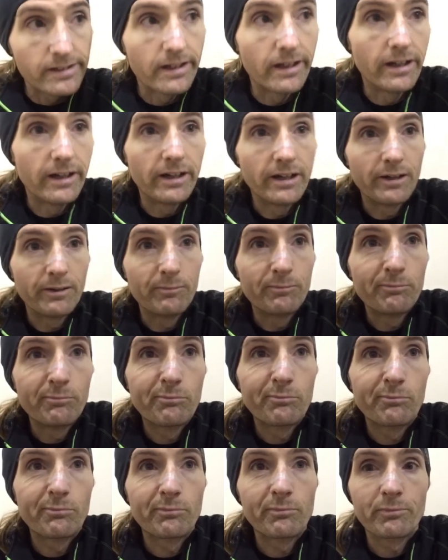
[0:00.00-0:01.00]
Um,
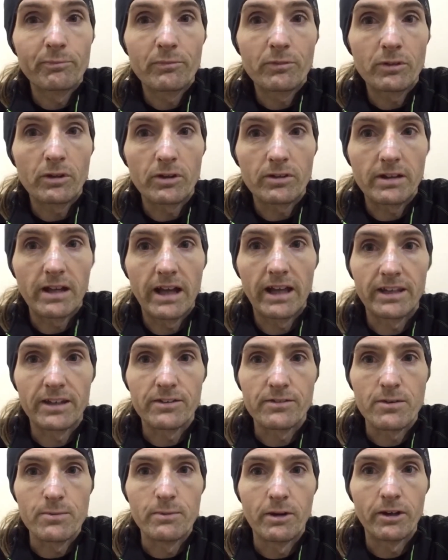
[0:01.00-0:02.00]
it's just a handy
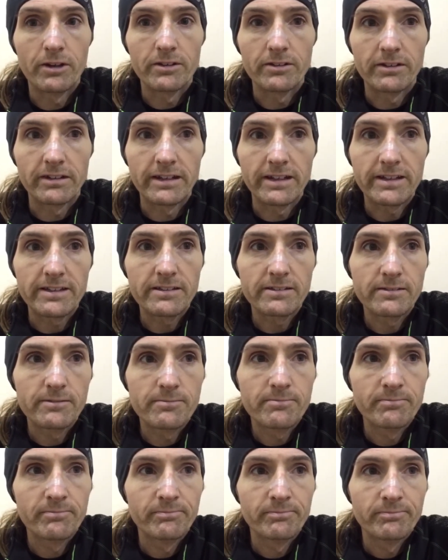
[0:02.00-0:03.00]
reminder, I guess.
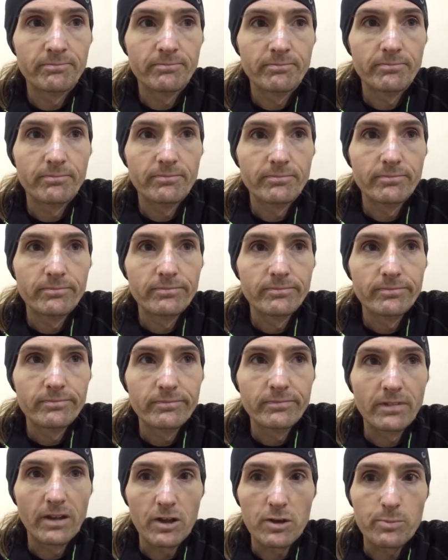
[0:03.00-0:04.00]

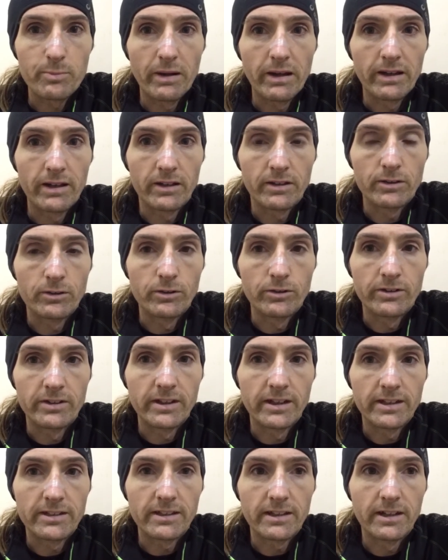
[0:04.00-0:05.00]
I spared the gory
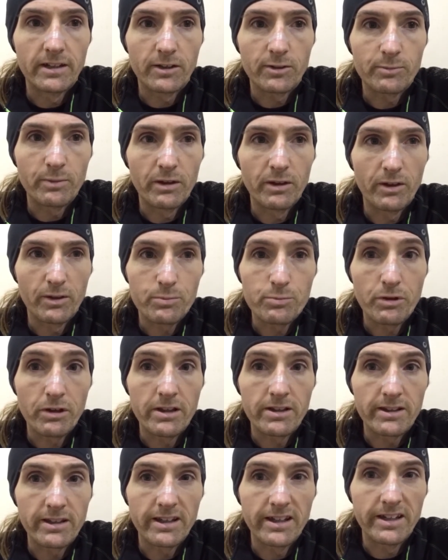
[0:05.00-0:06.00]
details, but I was pretty
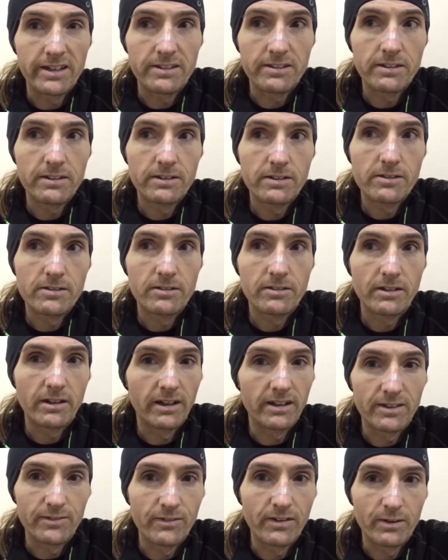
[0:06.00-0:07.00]
scared.
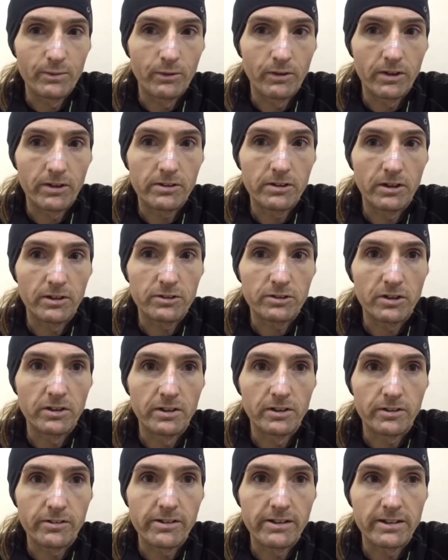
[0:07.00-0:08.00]
I didn't really want to touch the
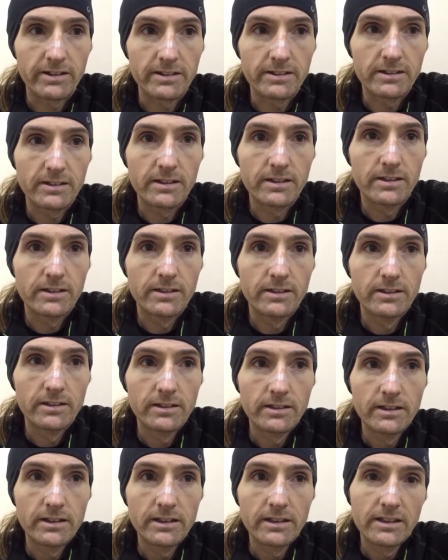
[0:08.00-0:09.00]
old granny.
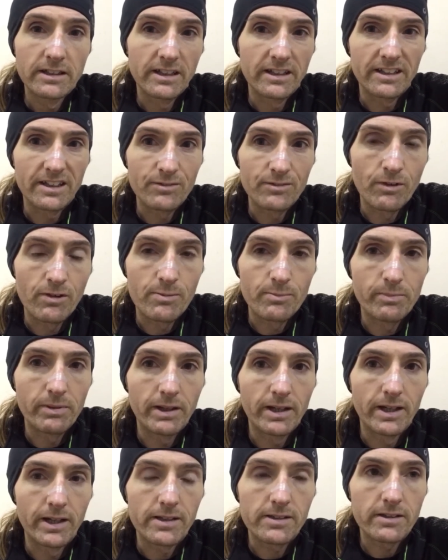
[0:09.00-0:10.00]
I run
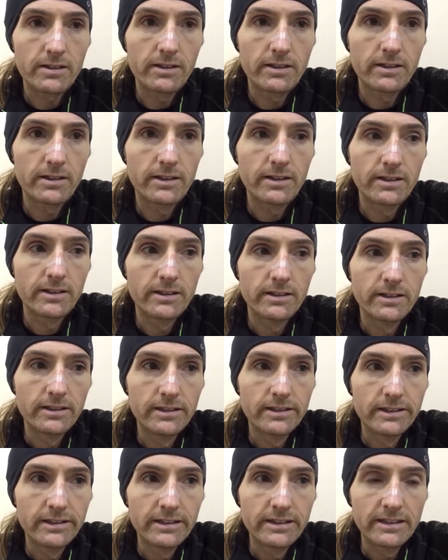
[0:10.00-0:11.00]
past,
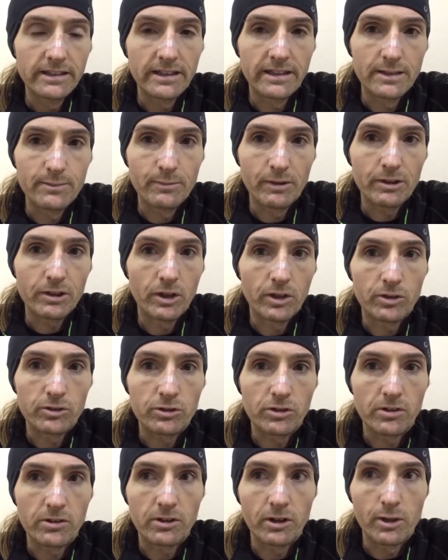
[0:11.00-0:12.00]
and then my
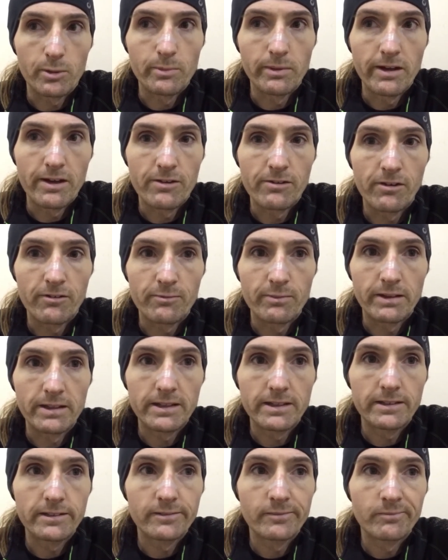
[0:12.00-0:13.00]
conscience got the better of me.